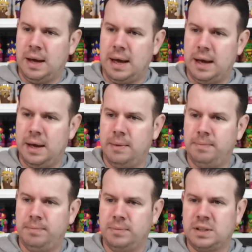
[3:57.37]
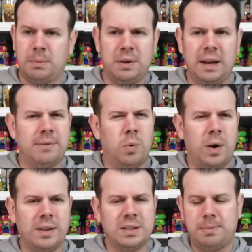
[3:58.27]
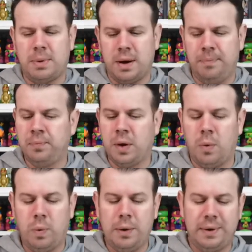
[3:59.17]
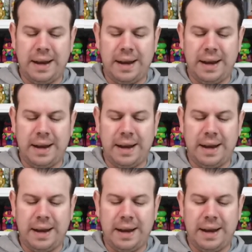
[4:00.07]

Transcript: um, some of the other ones but we'll